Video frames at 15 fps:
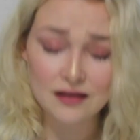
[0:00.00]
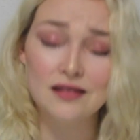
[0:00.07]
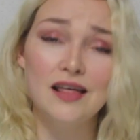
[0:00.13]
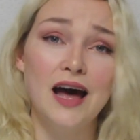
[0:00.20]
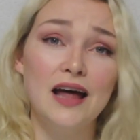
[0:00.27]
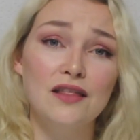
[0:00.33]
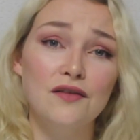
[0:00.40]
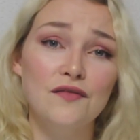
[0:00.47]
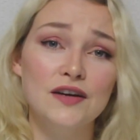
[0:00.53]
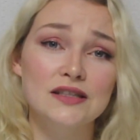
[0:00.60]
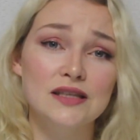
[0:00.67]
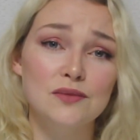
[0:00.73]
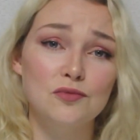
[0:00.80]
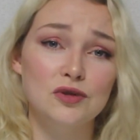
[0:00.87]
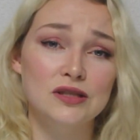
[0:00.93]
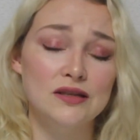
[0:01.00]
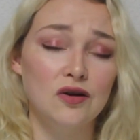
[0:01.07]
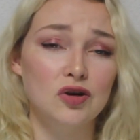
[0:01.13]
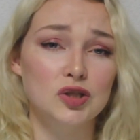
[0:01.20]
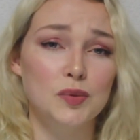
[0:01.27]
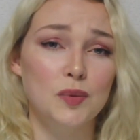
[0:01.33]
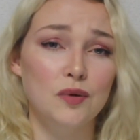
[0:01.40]
The other victim was in
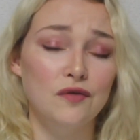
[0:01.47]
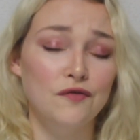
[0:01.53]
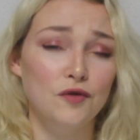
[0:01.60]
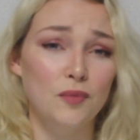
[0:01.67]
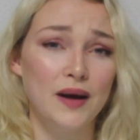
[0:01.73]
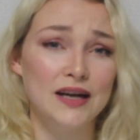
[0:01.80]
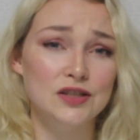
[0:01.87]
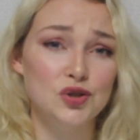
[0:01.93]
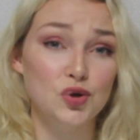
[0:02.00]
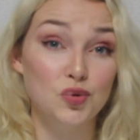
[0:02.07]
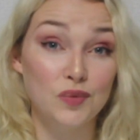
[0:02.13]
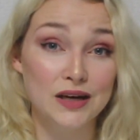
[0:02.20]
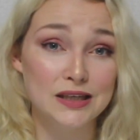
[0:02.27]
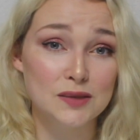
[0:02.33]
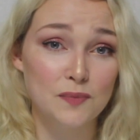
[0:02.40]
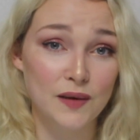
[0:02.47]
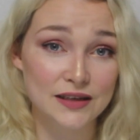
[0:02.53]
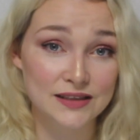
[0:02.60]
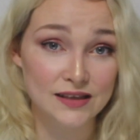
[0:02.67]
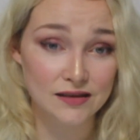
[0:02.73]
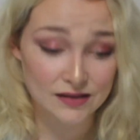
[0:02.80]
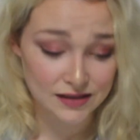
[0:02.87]
hospital for about 2 weeks
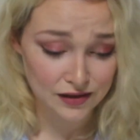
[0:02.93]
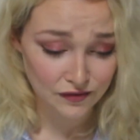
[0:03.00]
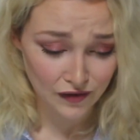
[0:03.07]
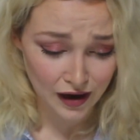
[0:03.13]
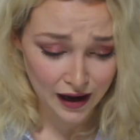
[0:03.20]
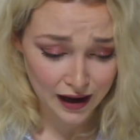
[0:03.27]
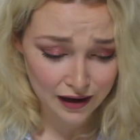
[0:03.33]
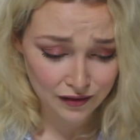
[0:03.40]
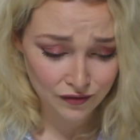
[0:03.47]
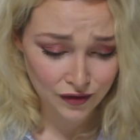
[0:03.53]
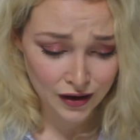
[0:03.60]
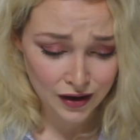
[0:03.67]
but did survive.